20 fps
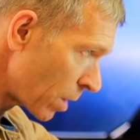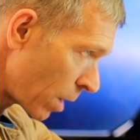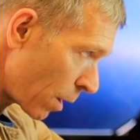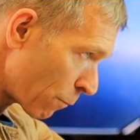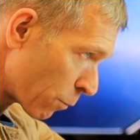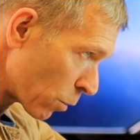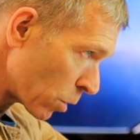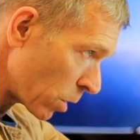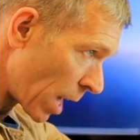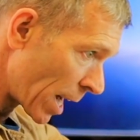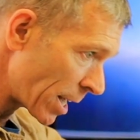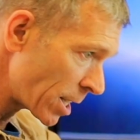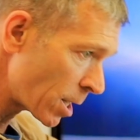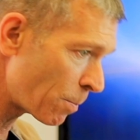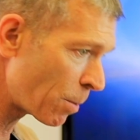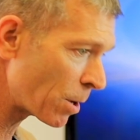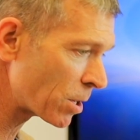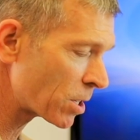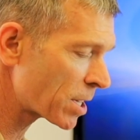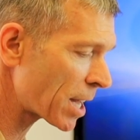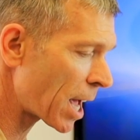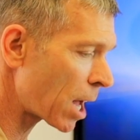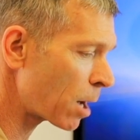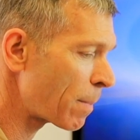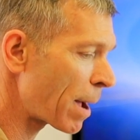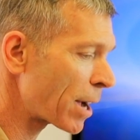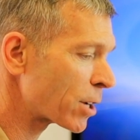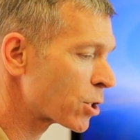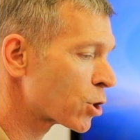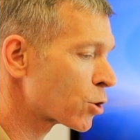If we're lined up on
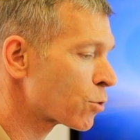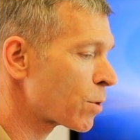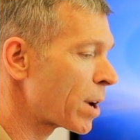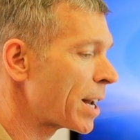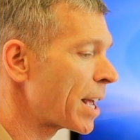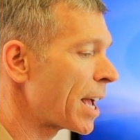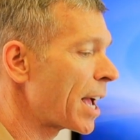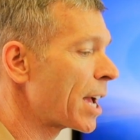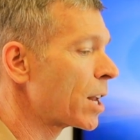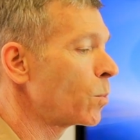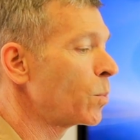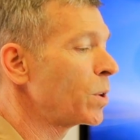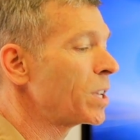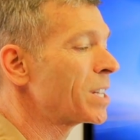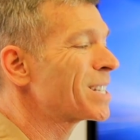Saddleback straight ahead and we